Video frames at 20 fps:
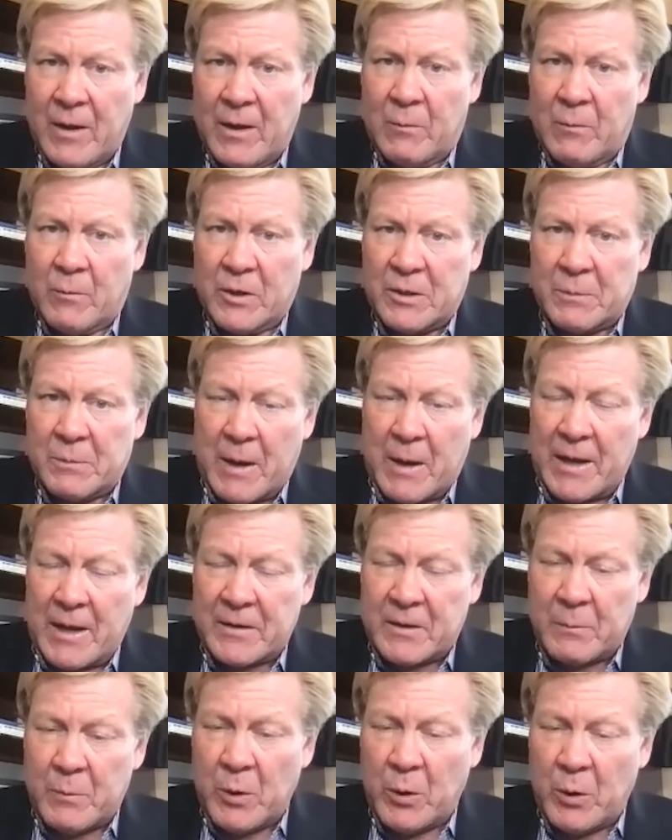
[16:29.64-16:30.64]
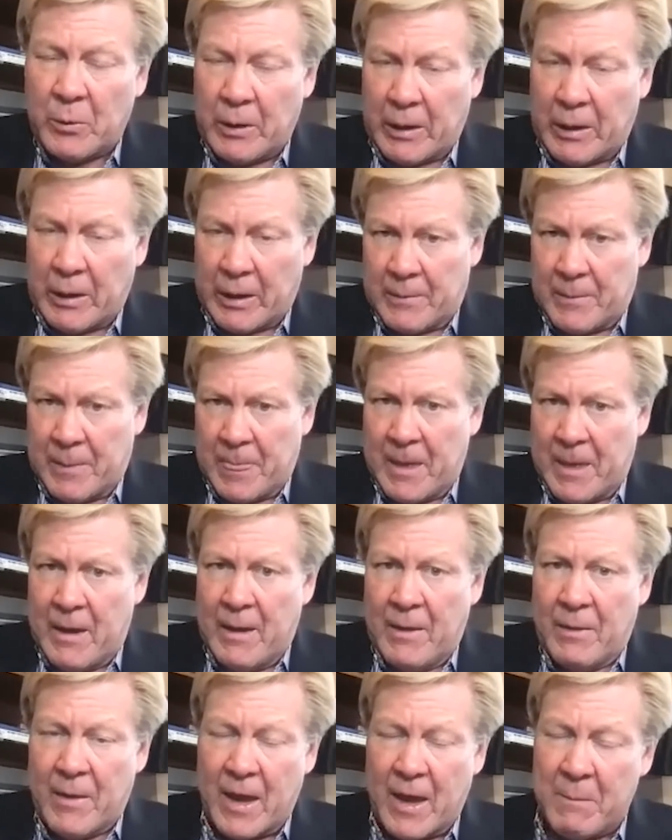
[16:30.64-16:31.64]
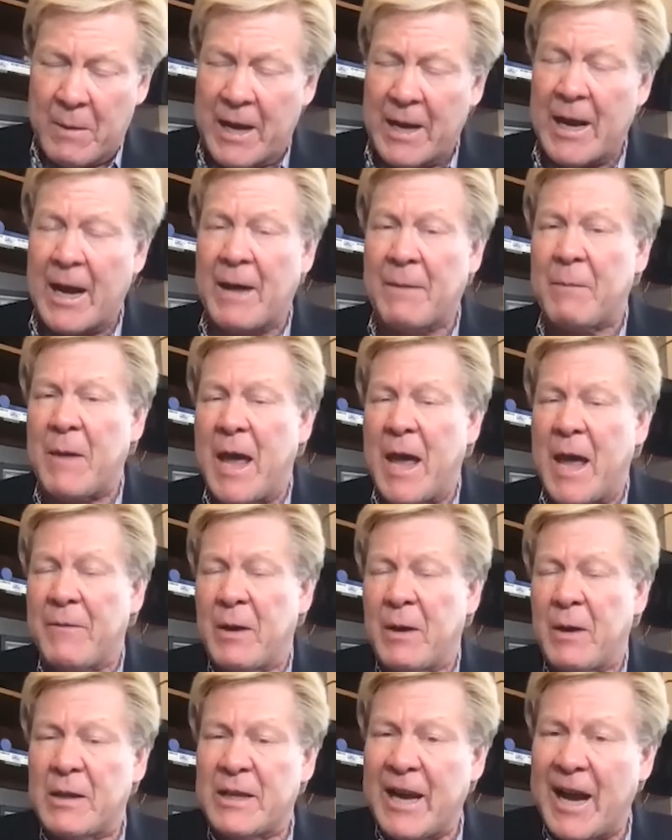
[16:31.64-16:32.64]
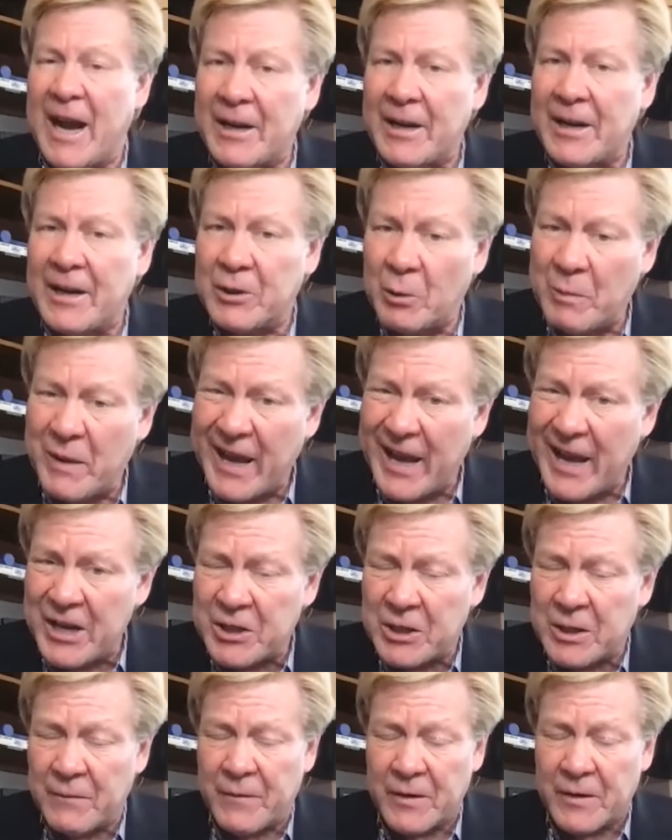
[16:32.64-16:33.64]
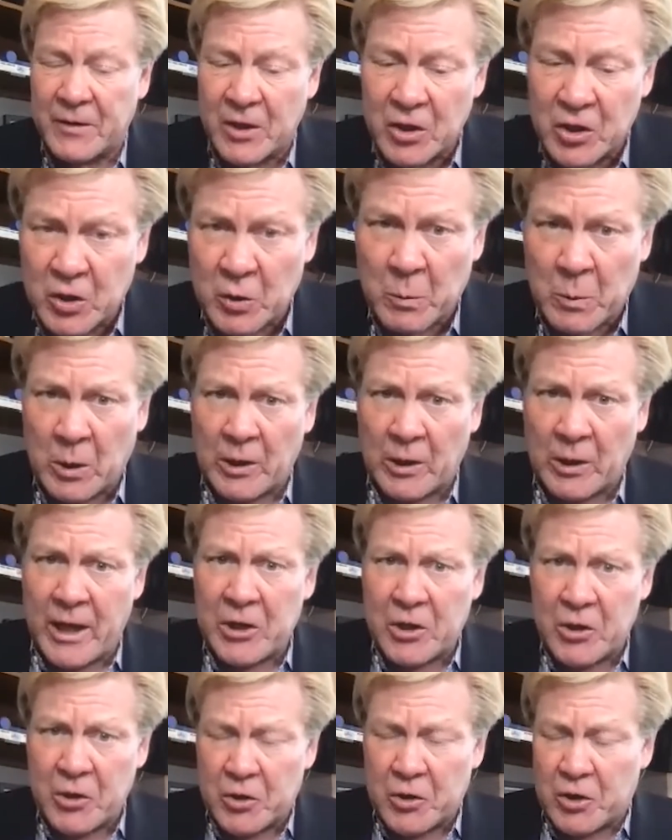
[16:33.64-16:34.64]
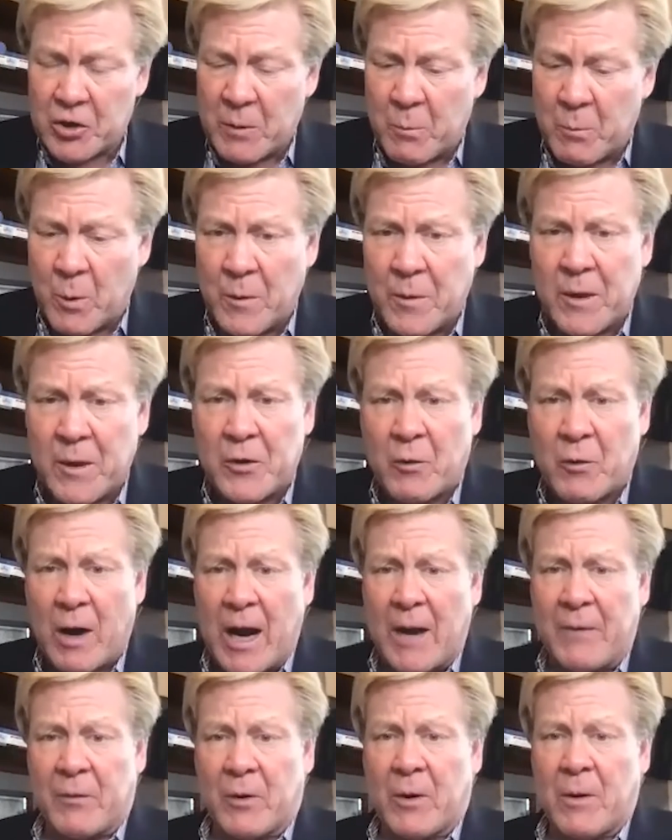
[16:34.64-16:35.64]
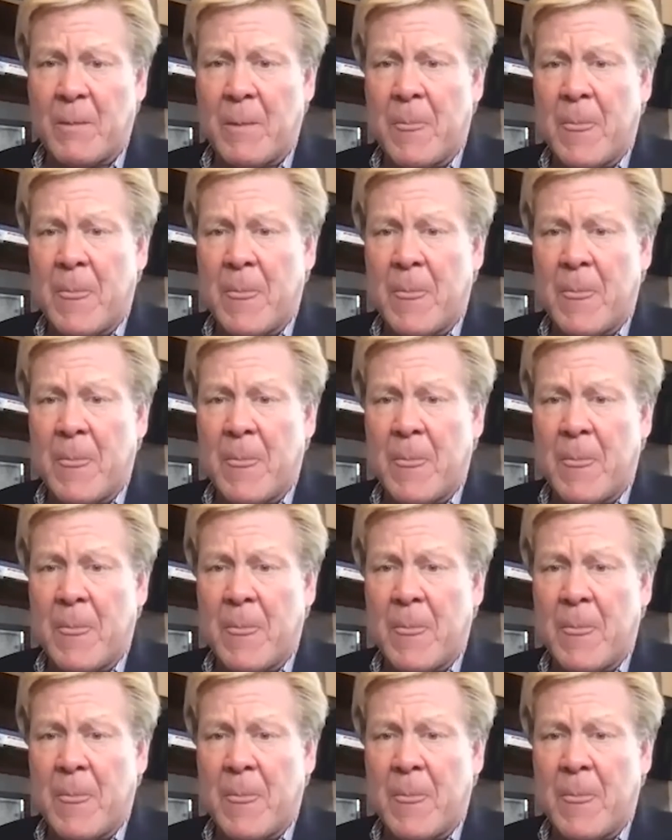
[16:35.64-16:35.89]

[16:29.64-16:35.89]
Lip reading: responsibility. They may not have a doctor-patient-physician relationship with the driver,